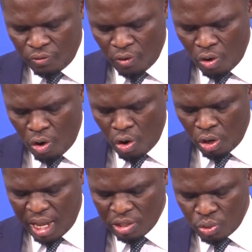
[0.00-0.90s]
for
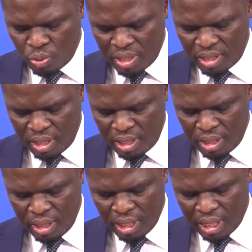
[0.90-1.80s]
All Association
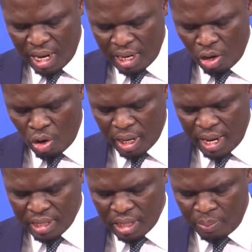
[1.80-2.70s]
Ghana,
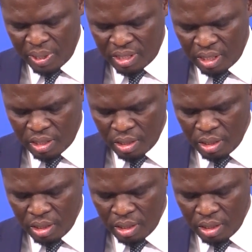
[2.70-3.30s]
organized a basic